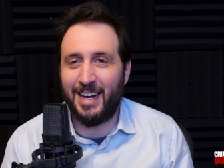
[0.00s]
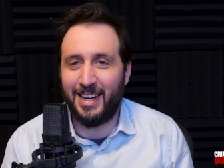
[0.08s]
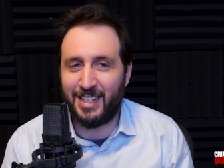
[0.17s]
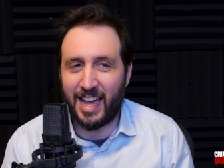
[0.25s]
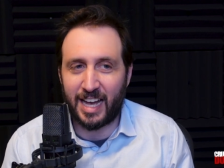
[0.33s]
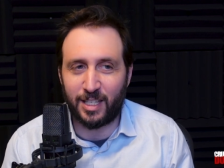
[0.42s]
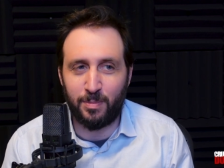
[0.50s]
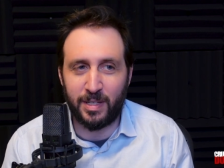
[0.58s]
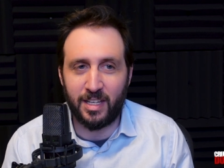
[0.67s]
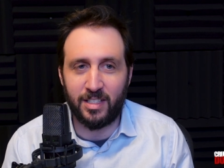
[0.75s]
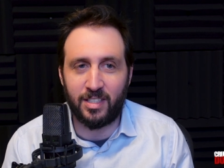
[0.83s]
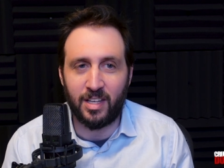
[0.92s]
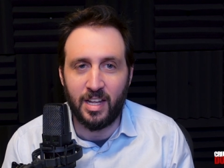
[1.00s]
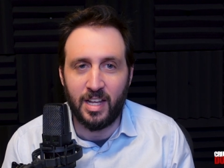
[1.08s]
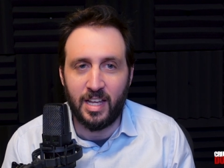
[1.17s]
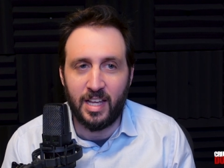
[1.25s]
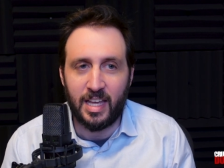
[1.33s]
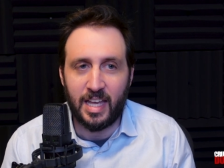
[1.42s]
in attacks because
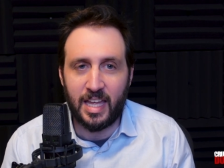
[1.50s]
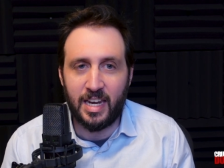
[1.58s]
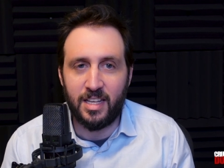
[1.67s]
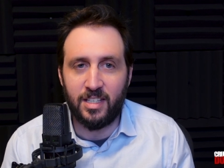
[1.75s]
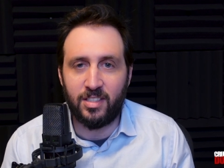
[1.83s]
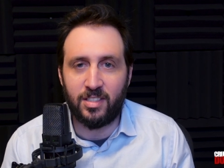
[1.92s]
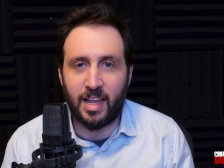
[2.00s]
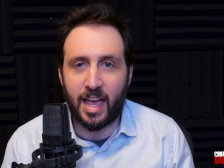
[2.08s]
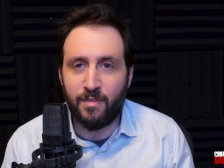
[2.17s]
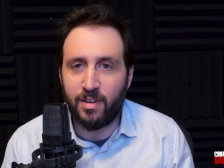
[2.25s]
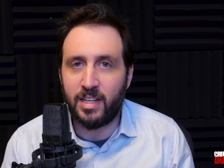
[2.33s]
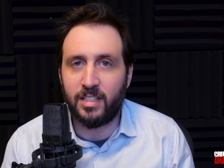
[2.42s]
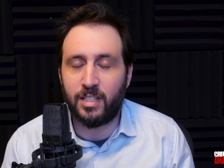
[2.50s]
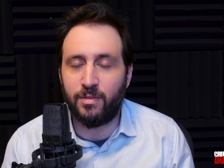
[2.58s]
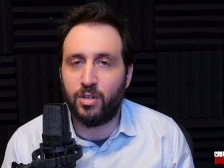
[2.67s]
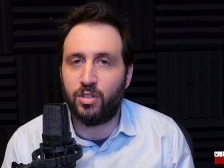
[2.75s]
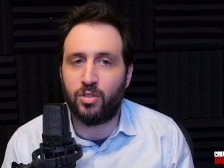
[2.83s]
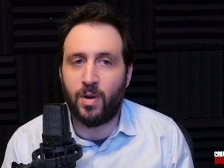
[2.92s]
it is evidence of
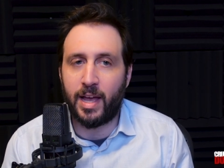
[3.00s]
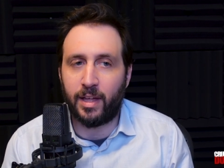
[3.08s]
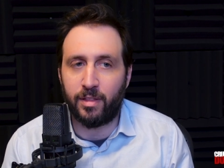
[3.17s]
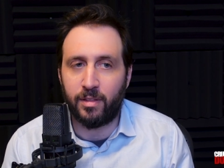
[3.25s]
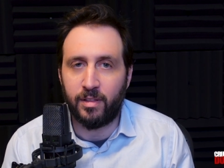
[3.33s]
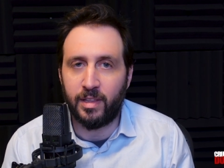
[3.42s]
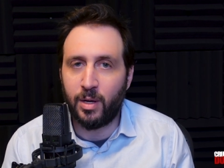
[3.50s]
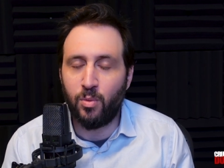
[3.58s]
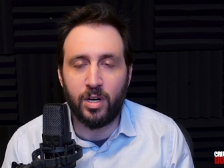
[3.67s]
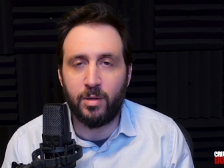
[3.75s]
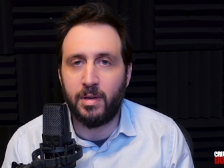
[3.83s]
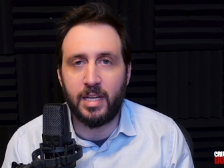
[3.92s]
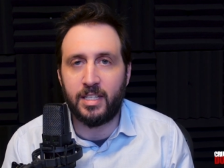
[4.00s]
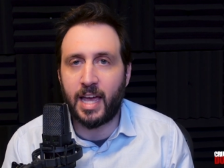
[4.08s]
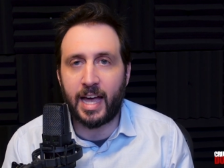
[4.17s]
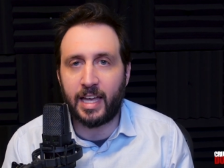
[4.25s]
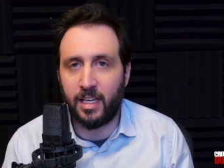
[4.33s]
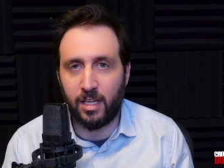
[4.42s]
your strength. They wouldn't be
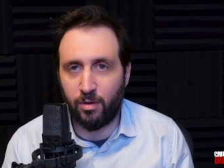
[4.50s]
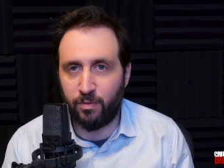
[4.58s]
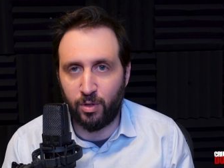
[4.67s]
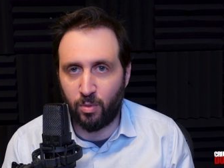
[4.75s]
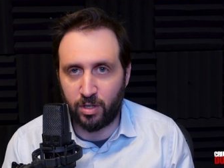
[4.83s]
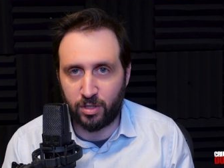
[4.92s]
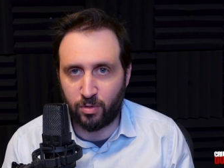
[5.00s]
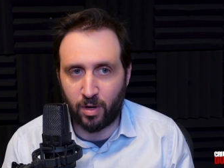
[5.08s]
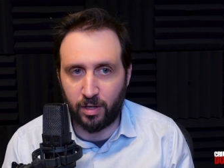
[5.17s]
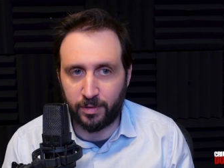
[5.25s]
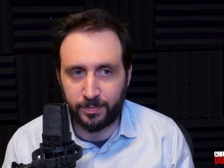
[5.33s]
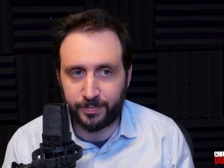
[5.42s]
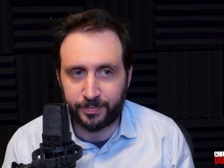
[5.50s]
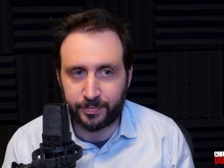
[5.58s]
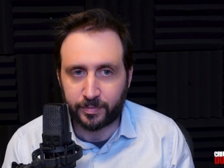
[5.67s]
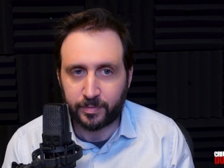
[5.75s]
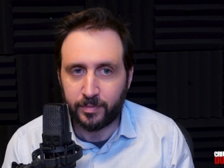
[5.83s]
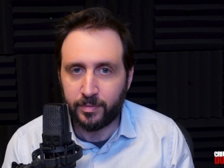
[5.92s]
attacking you if you weren't strong.
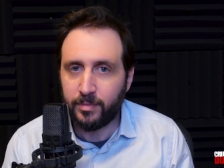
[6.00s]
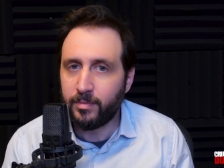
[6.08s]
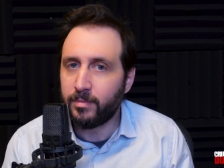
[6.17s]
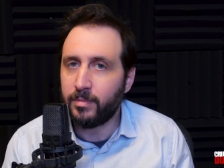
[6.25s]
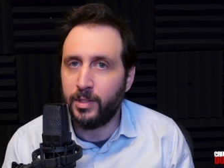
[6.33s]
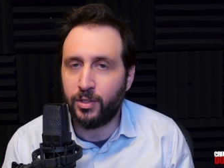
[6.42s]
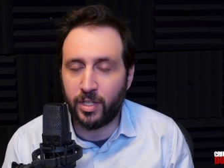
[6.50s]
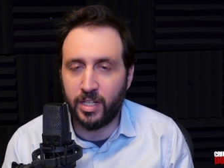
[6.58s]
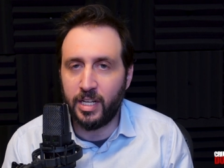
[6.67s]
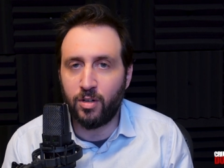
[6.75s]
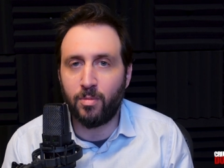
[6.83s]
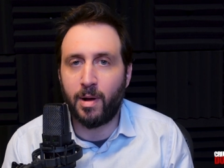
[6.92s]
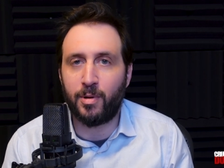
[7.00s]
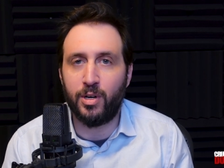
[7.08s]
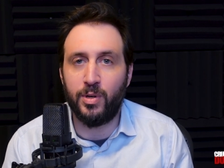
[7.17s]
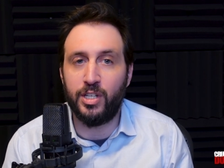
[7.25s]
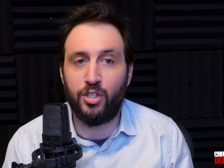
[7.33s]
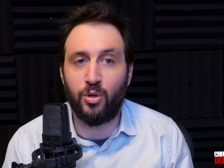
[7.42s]
So, you need to remember
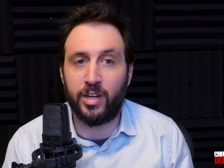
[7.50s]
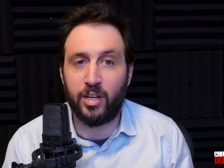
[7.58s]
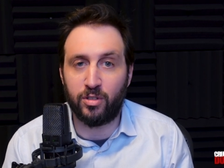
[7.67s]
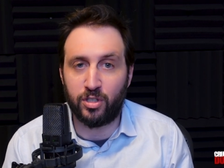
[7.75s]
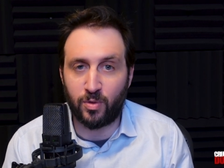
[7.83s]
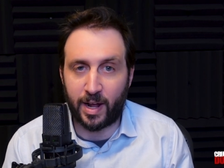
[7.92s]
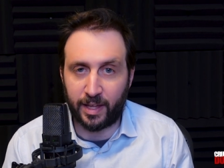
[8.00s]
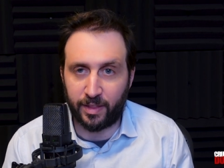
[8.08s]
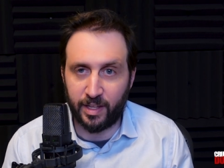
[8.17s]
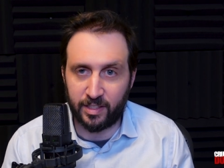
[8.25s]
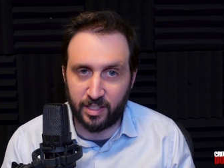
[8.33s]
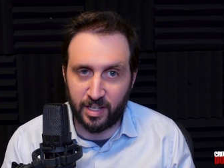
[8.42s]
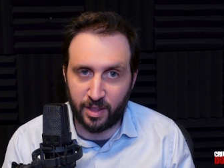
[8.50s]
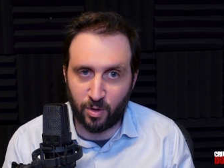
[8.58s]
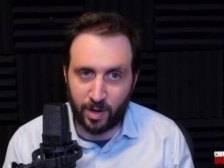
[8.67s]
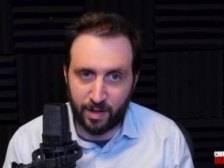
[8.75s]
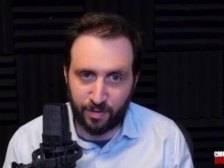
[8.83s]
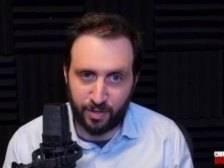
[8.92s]
to enjoy your strength. That's another
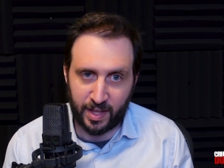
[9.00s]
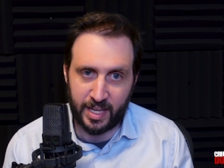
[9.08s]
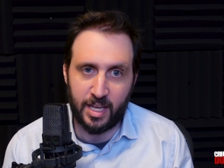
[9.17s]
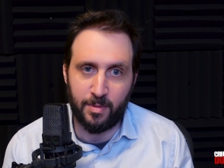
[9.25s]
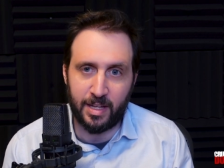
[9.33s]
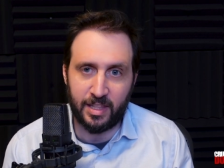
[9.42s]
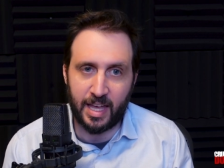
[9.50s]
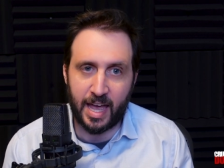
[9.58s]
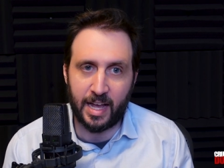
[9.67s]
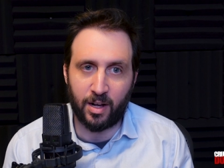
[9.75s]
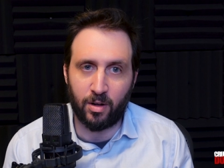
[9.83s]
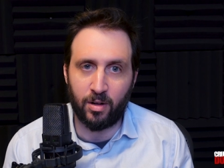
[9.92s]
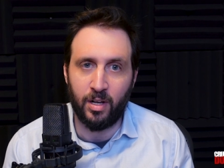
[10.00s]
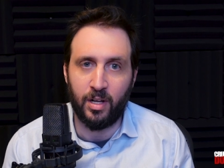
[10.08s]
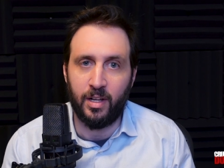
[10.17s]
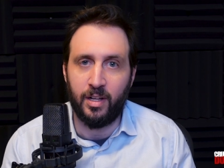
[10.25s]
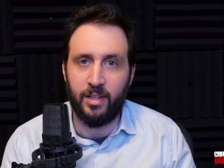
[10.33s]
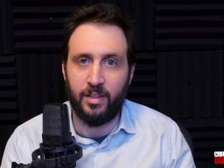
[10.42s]
way of thinking about the anger
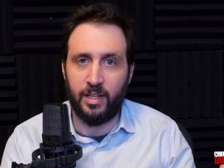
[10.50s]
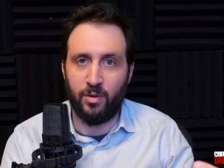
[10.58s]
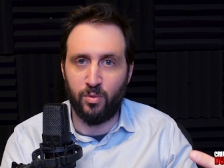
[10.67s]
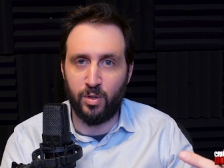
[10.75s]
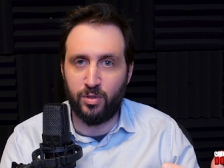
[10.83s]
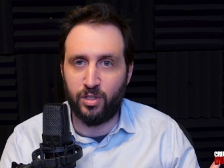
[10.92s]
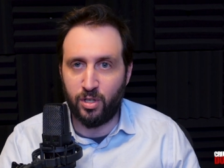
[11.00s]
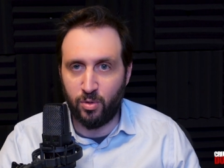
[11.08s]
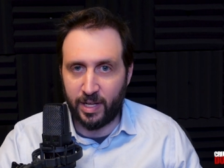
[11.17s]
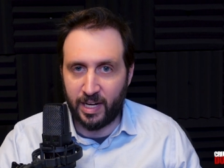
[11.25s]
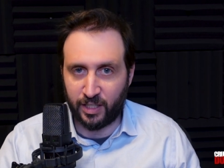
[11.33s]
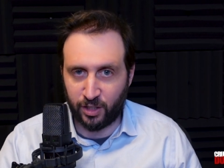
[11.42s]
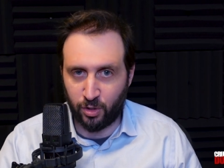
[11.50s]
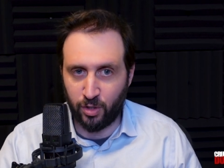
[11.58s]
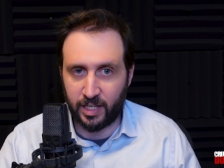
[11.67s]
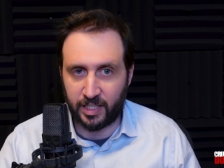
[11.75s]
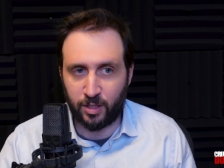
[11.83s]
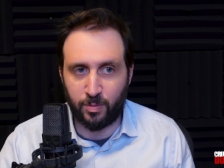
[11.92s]
that roots you in a
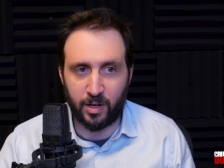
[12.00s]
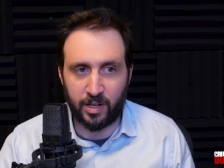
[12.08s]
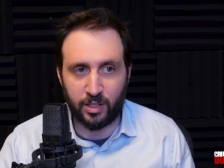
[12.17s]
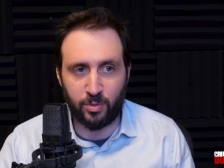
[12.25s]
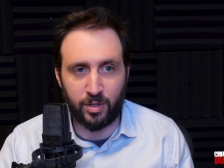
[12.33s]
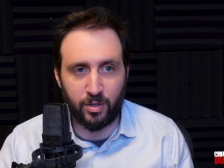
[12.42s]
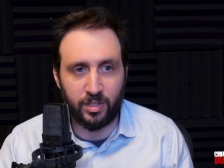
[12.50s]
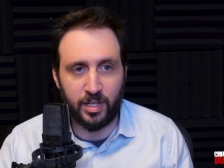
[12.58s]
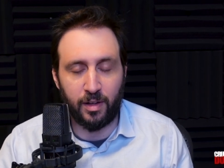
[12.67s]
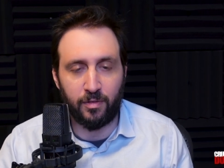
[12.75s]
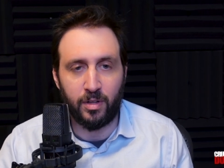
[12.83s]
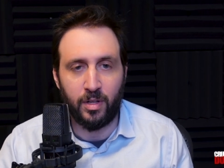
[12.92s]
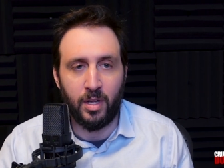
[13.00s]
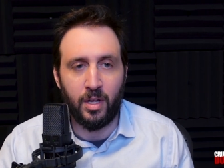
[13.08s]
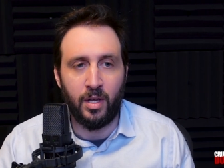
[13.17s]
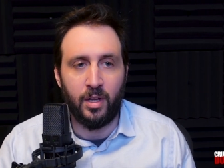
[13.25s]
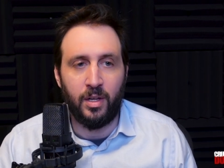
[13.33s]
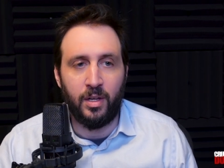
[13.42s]
good experience with yourself.
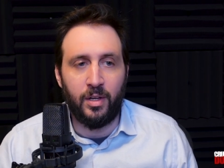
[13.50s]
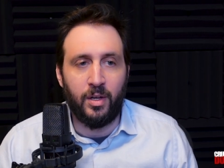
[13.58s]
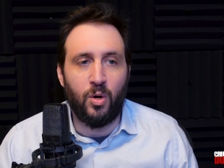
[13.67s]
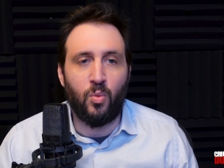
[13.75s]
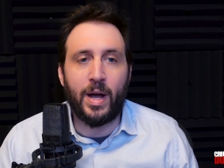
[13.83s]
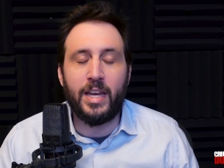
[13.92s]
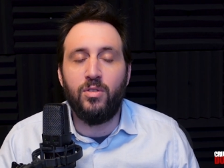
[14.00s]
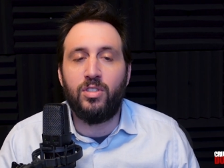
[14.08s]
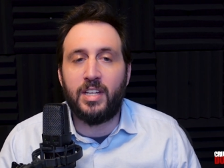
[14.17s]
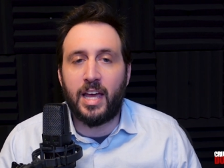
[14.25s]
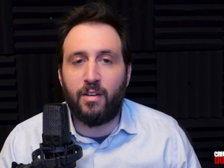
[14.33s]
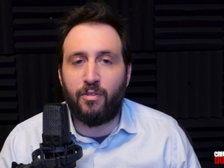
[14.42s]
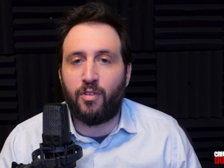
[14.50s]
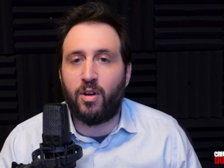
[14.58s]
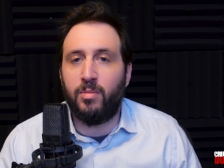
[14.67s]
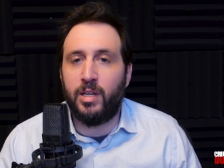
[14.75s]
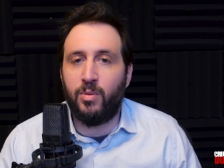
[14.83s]
When you stand firmly